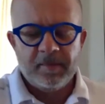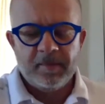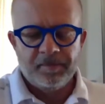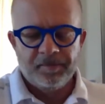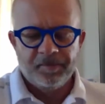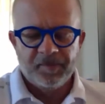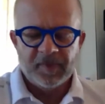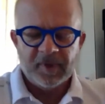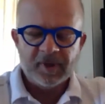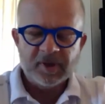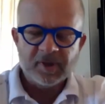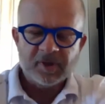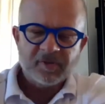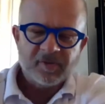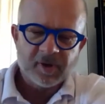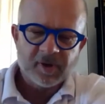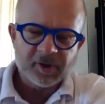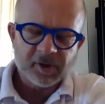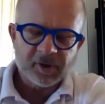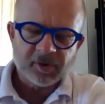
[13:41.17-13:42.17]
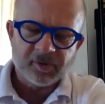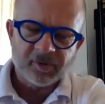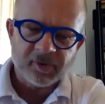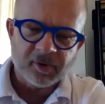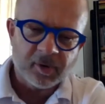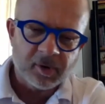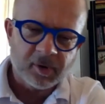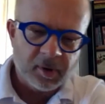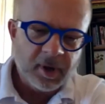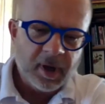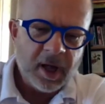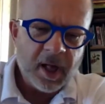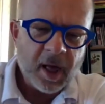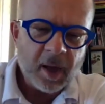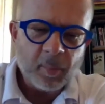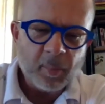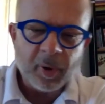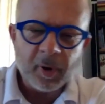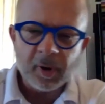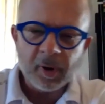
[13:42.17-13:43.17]
is first of all,
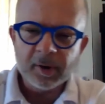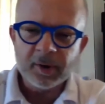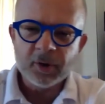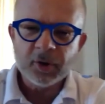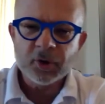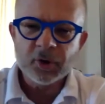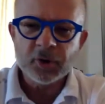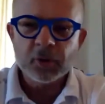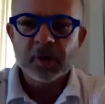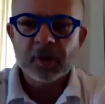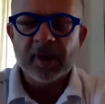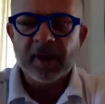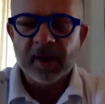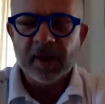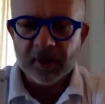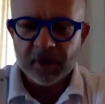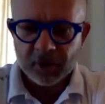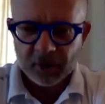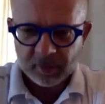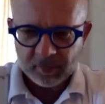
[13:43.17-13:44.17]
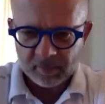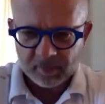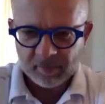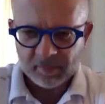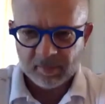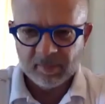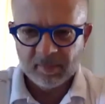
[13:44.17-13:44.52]
polish your English.